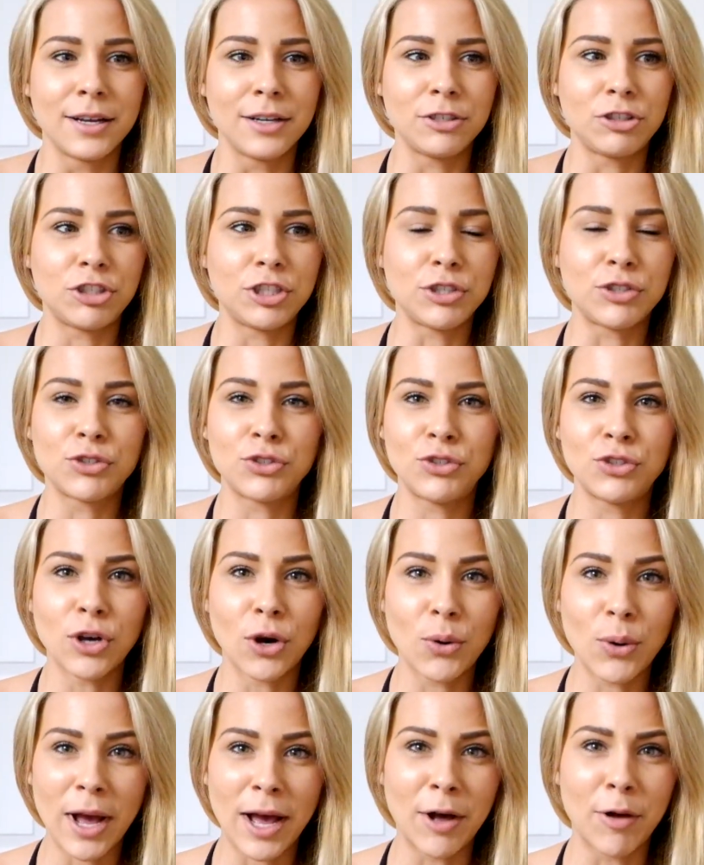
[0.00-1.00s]
She's
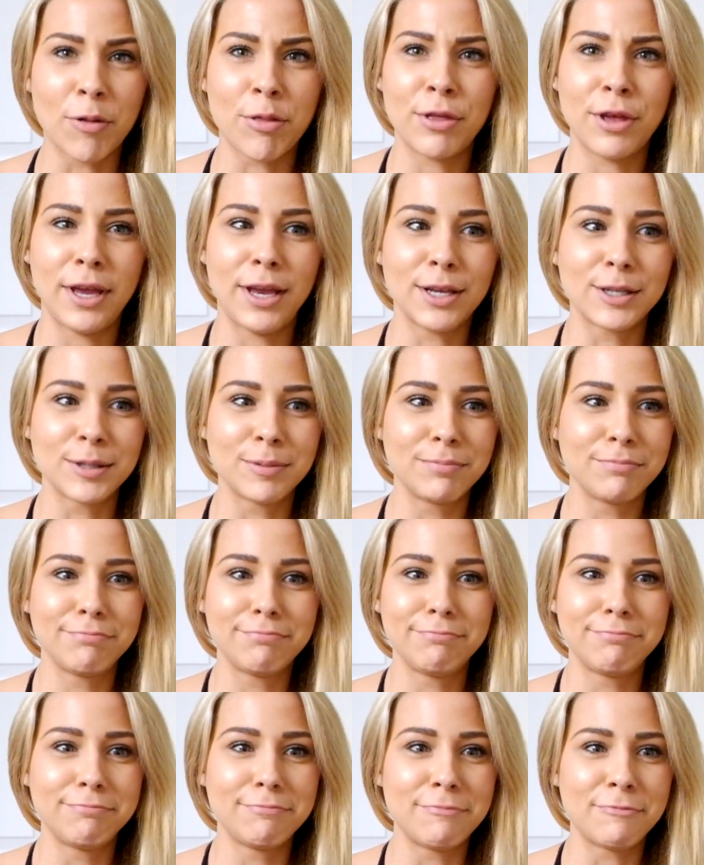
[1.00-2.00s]
so healthy,
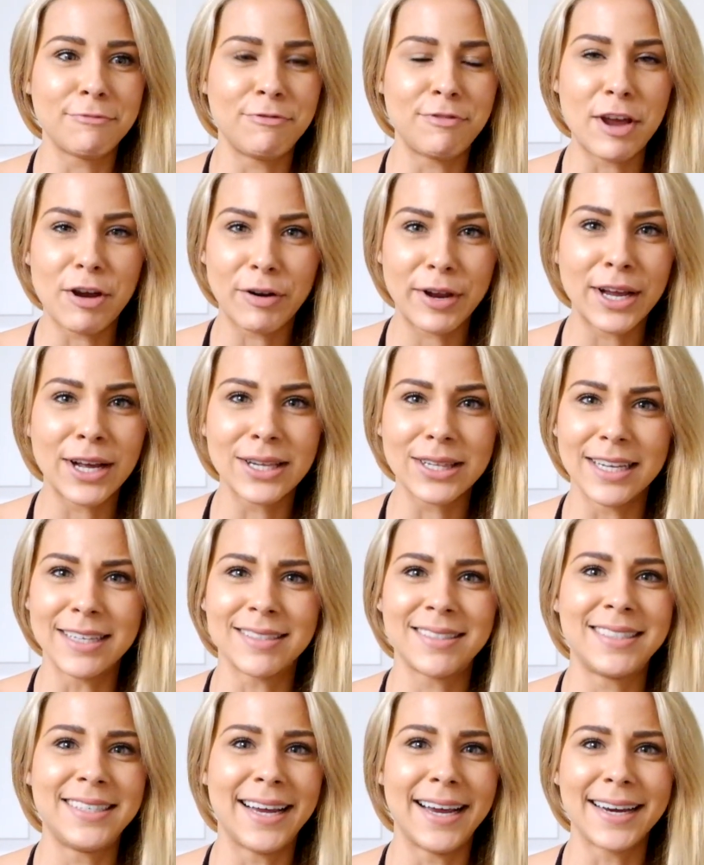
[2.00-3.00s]
very
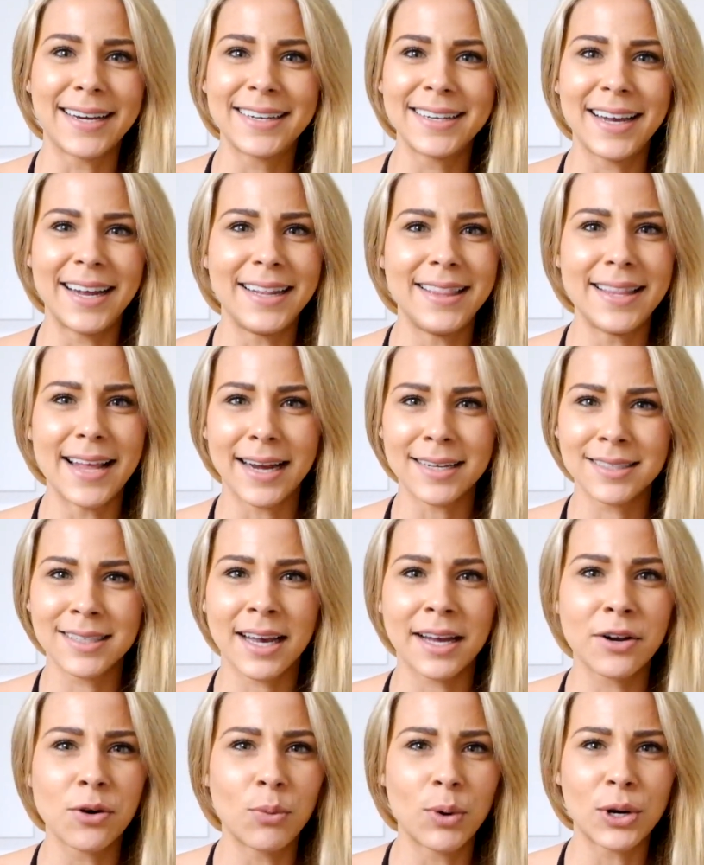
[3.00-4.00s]
holistic, and that's
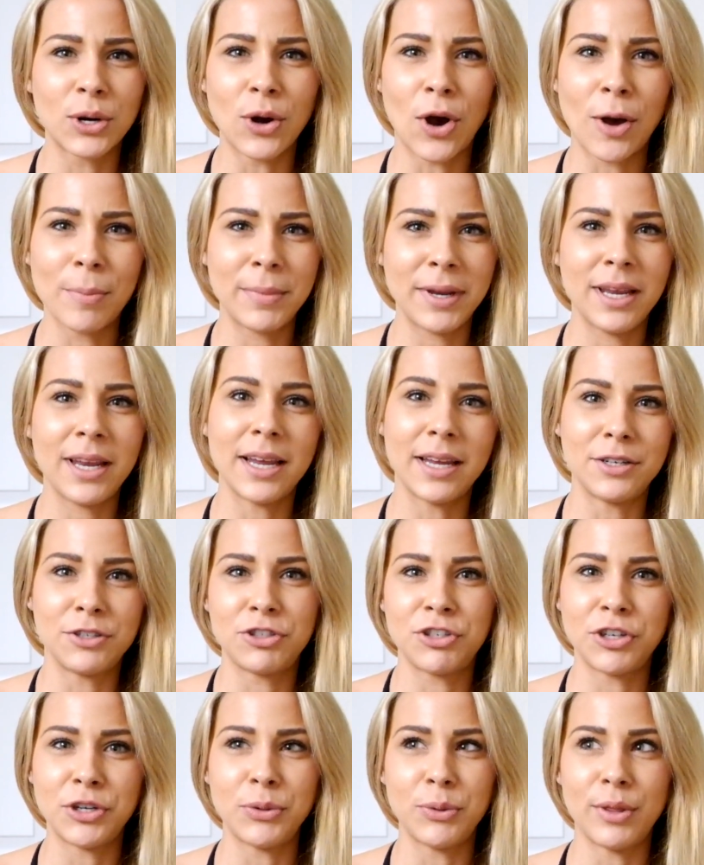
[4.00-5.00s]
kind of what got me
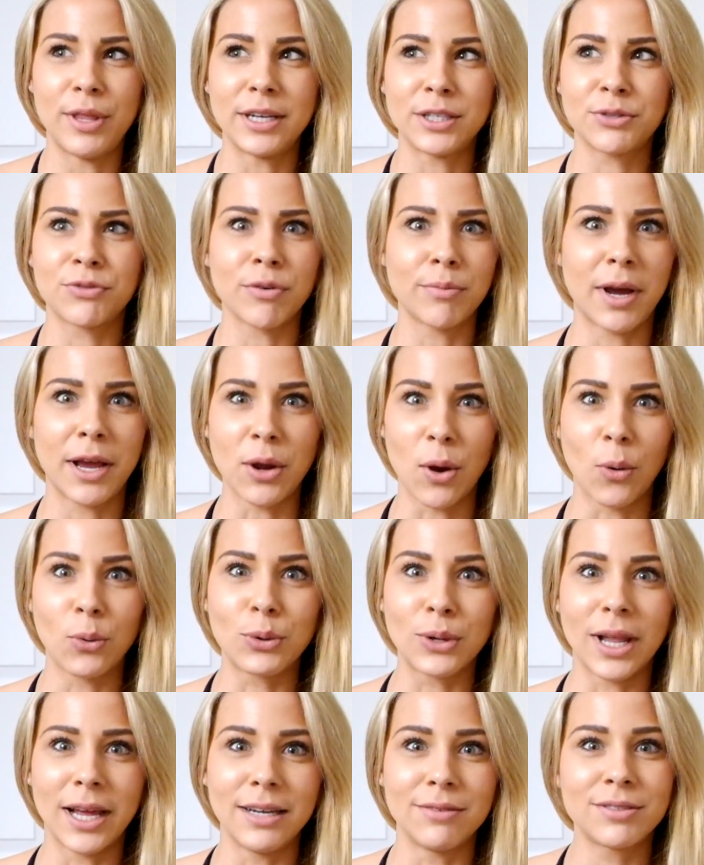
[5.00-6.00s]
into this for my
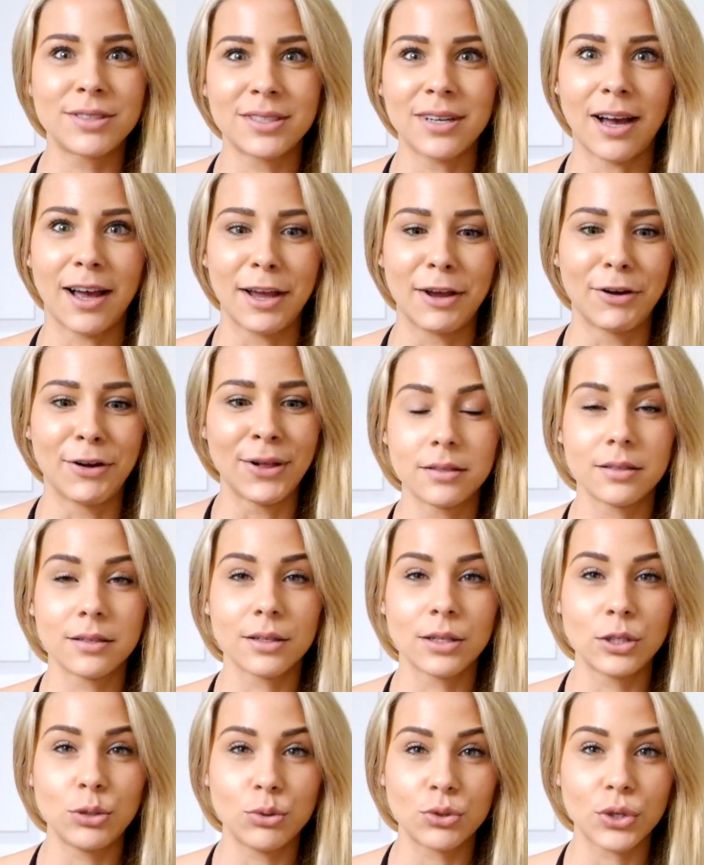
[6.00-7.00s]
own lifestyle.
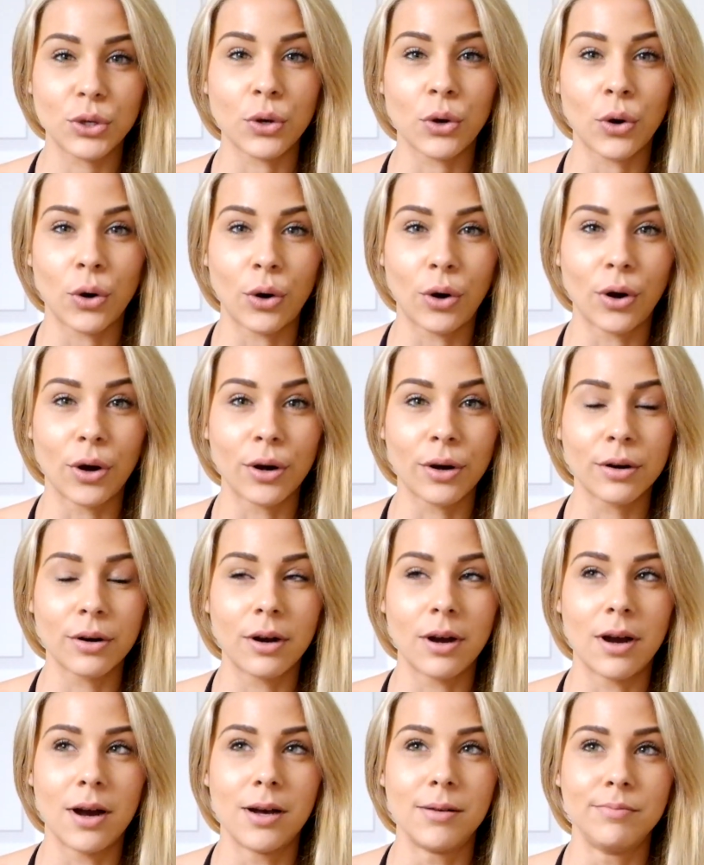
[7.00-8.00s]
Losing her
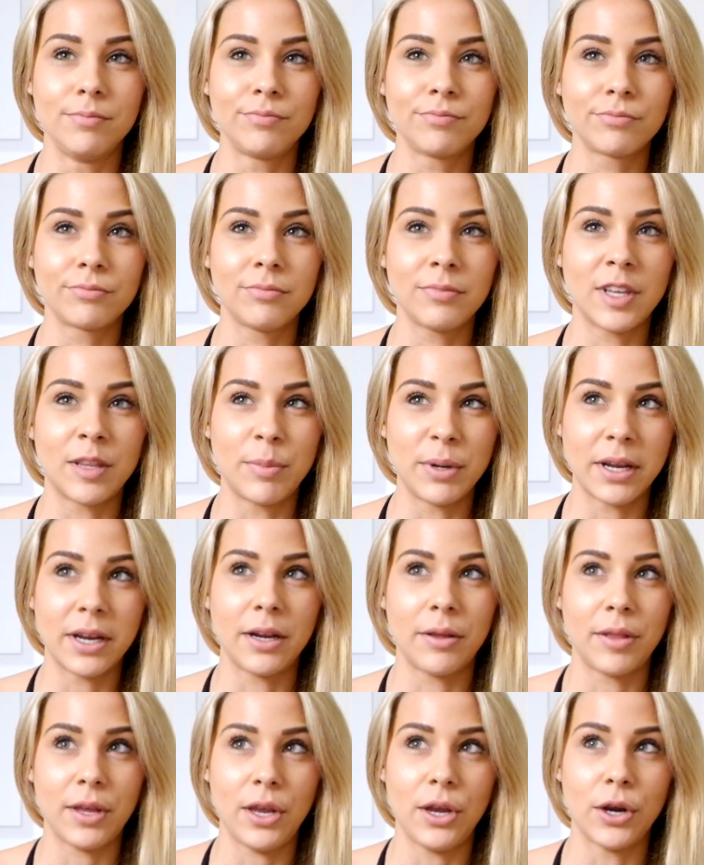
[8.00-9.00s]

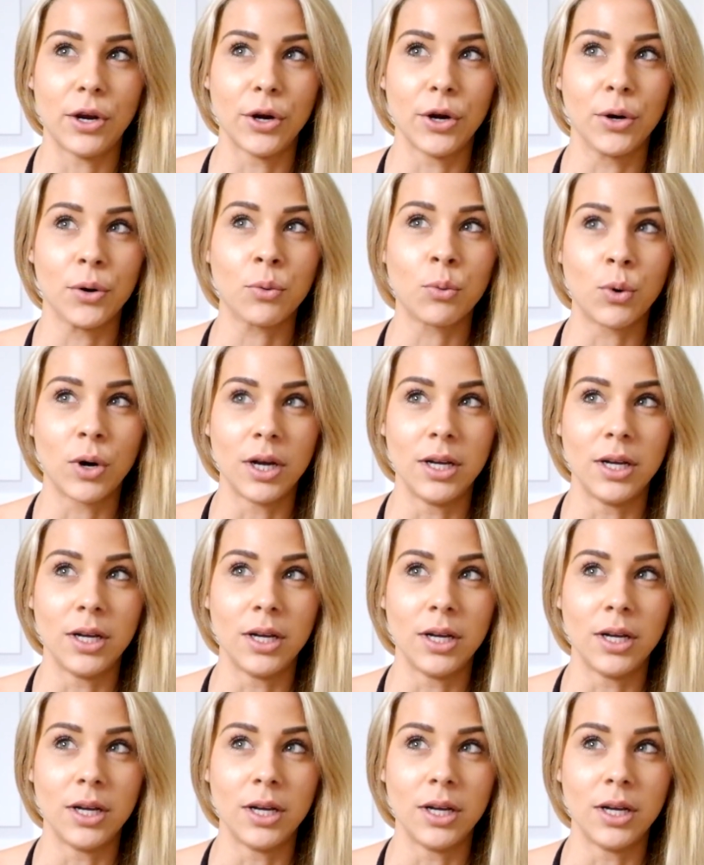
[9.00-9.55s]
beginning of the year